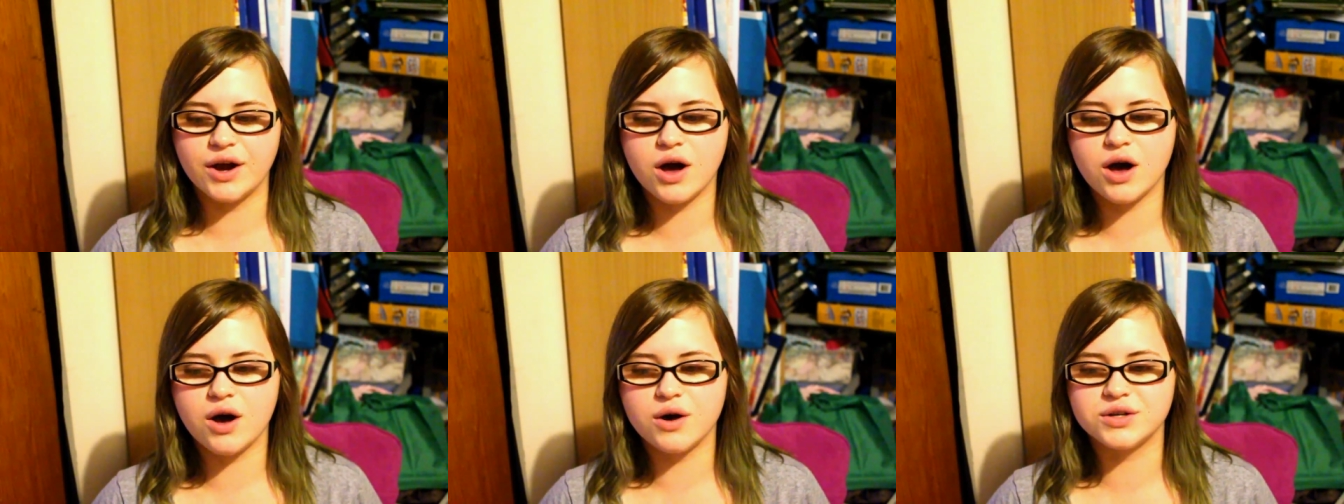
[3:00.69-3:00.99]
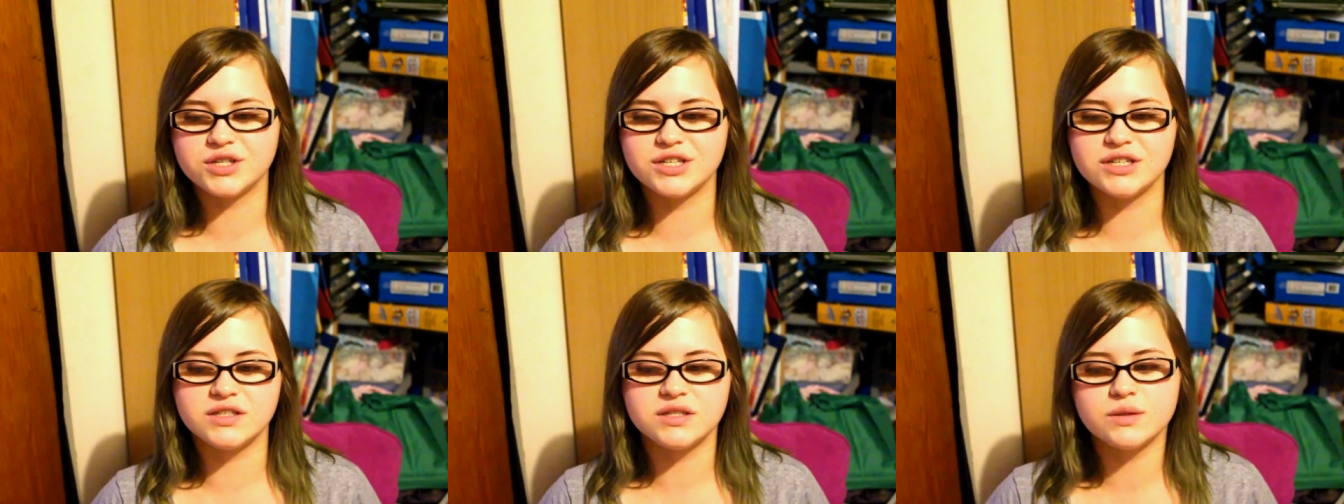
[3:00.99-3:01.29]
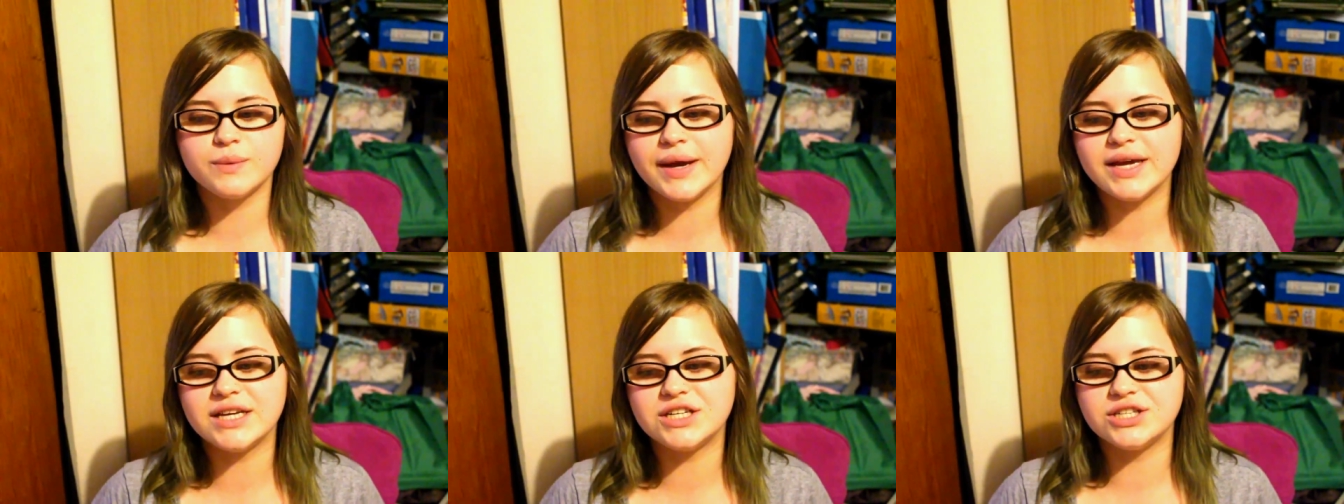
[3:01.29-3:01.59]
oh, she's
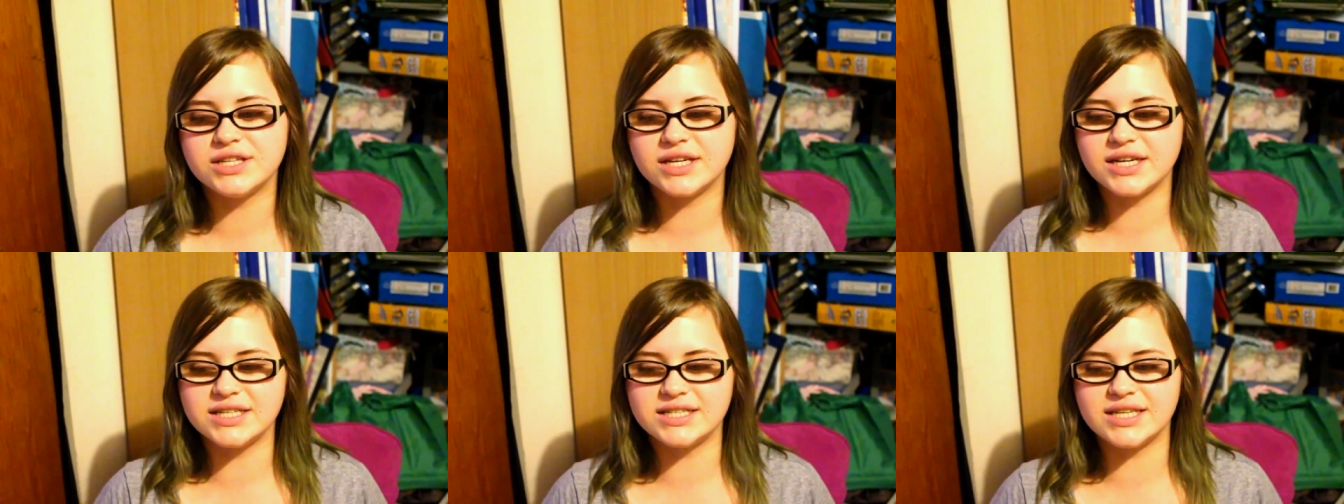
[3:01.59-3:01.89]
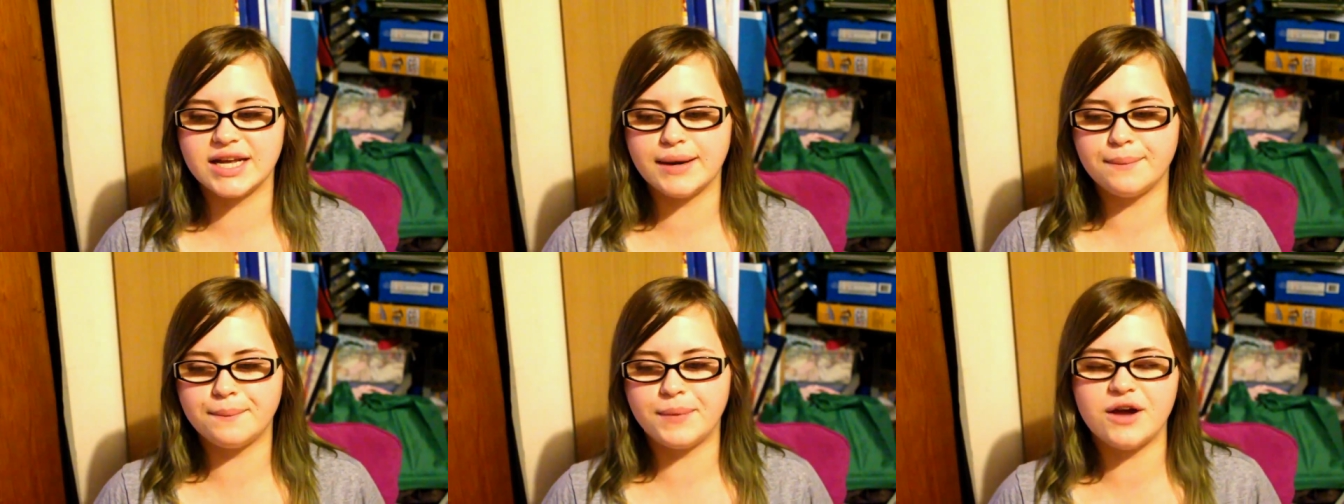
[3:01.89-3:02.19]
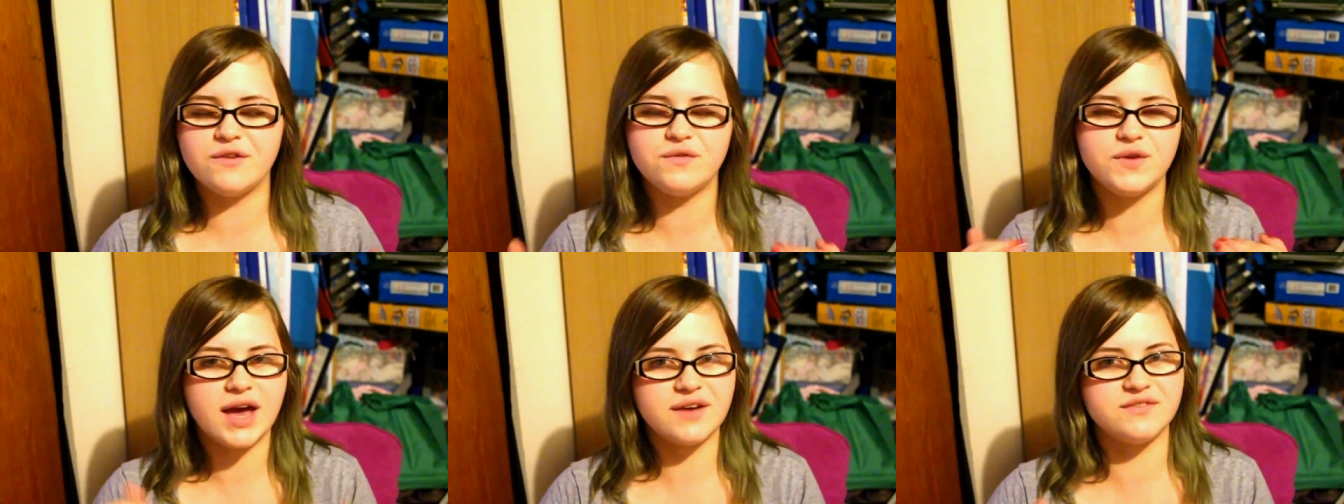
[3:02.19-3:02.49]
sweet, she's innocent,
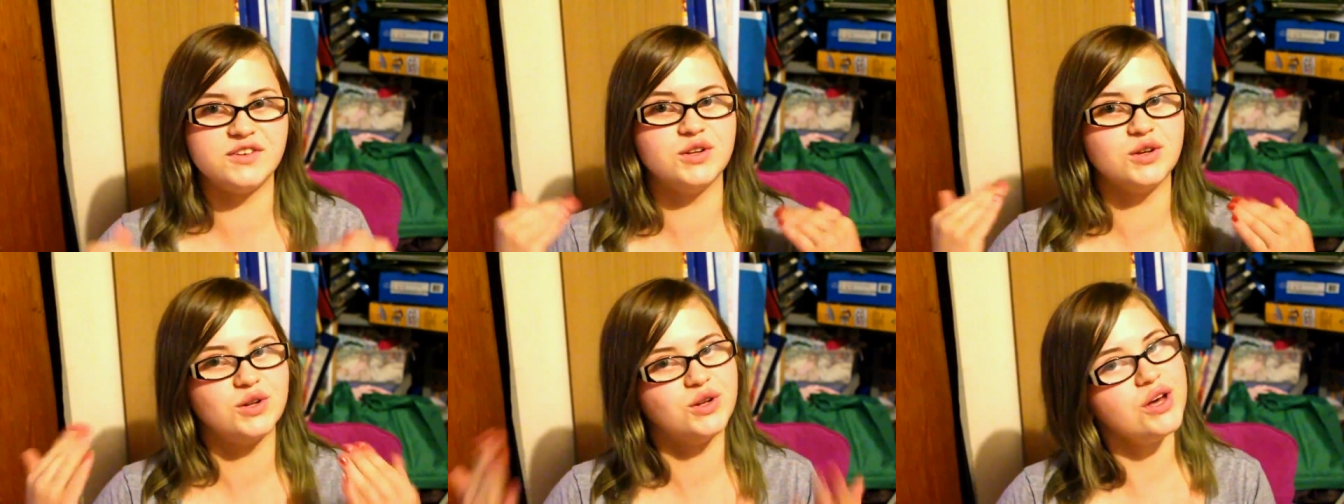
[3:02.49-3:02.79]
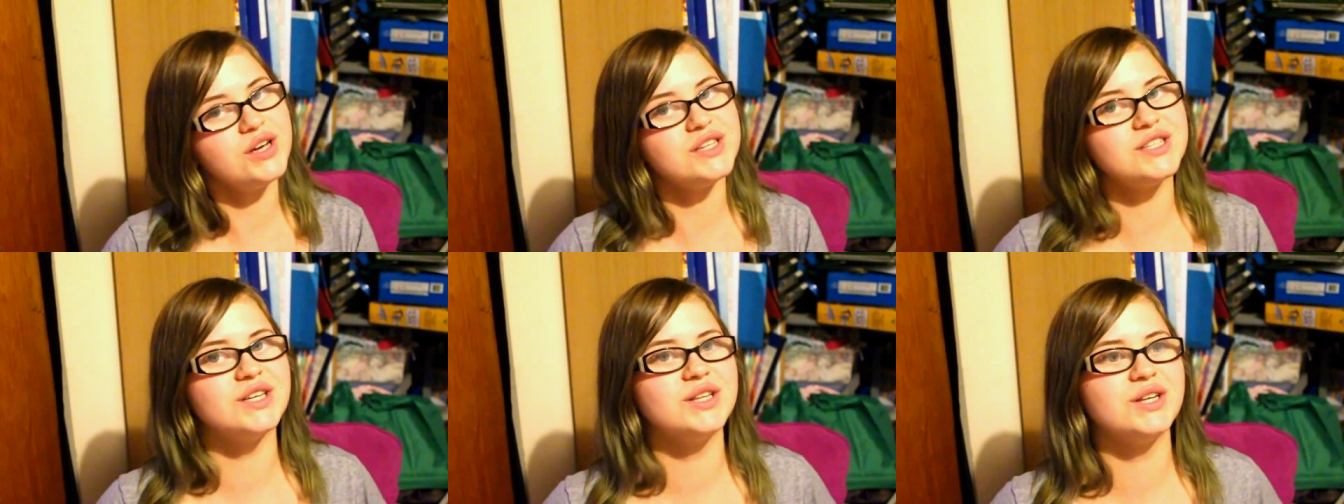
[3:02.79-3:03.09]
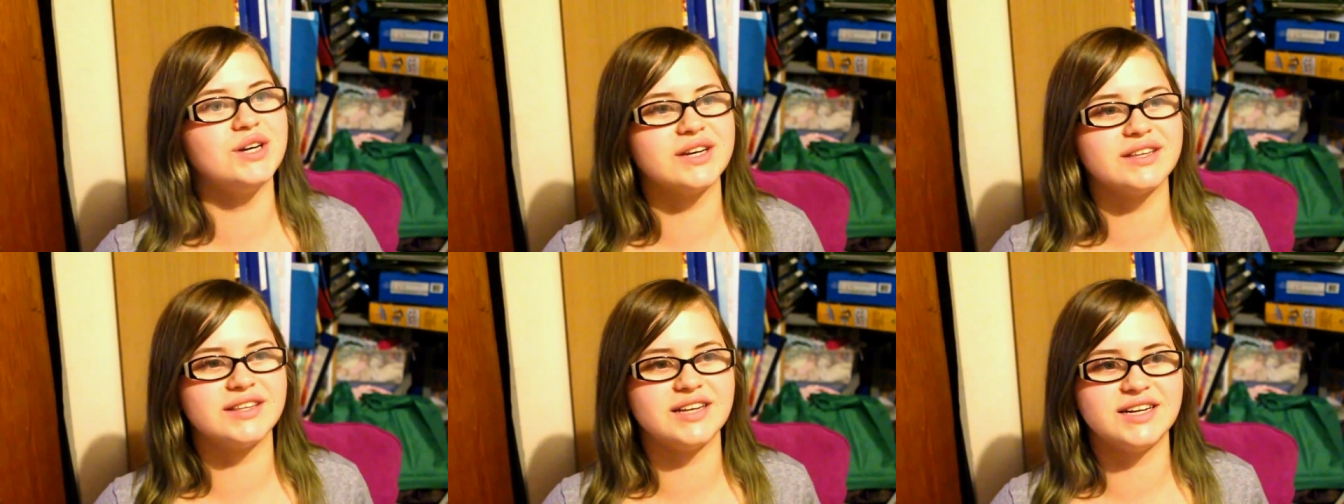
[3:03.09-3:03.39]
but if you have a closer
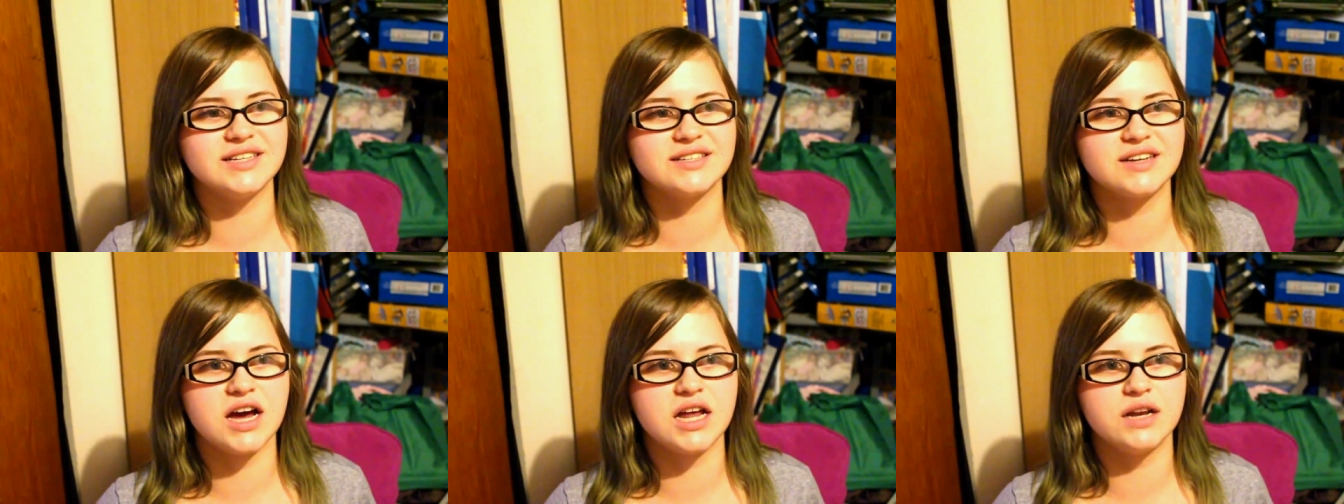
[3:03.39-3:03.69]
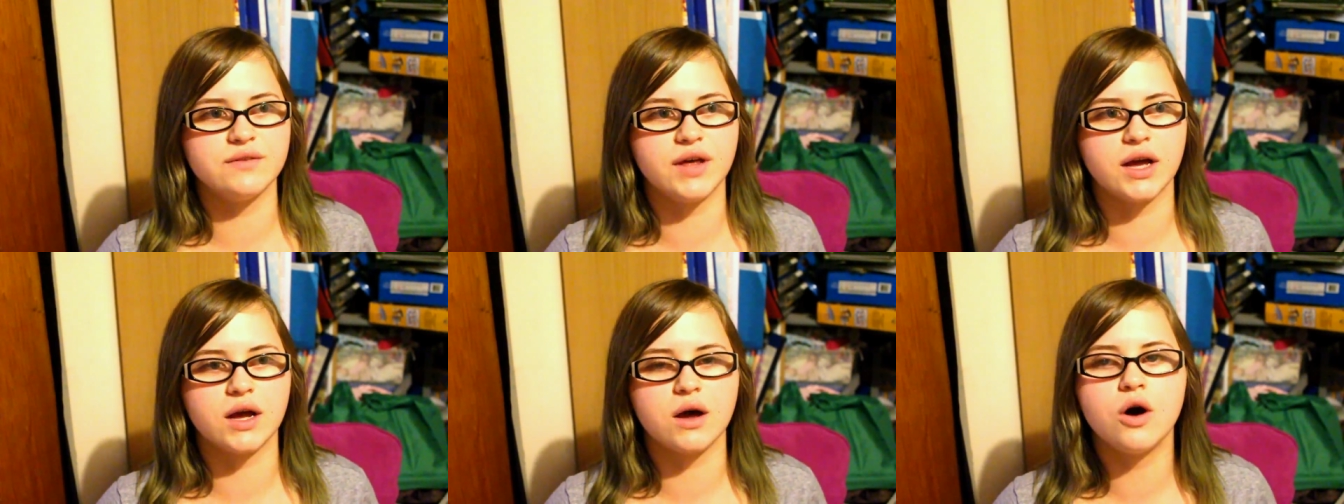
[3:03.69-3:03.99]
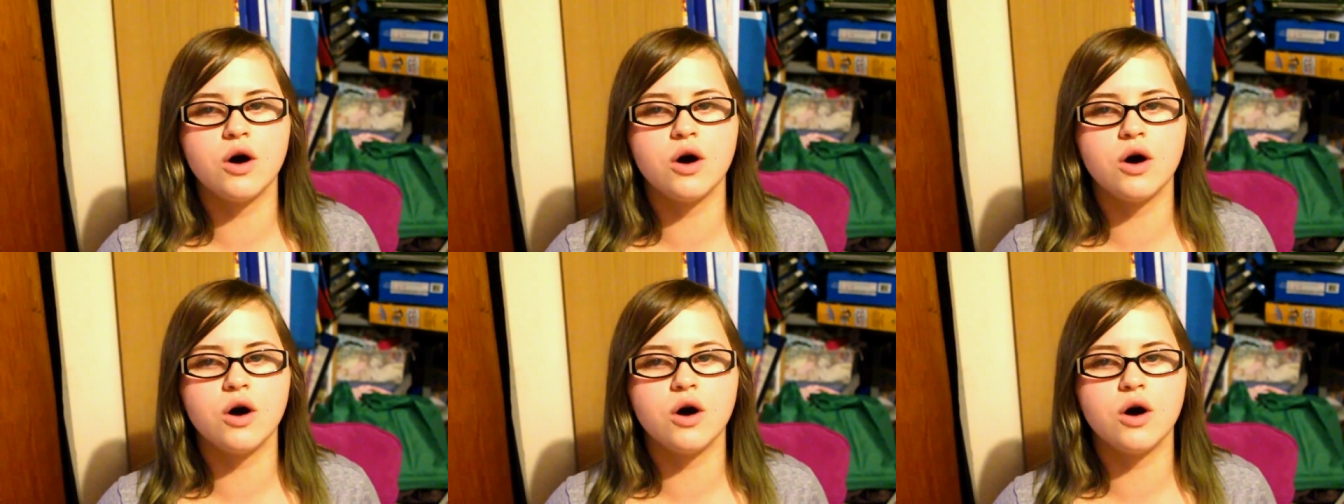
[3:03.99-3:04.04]
look, then it's kind of like,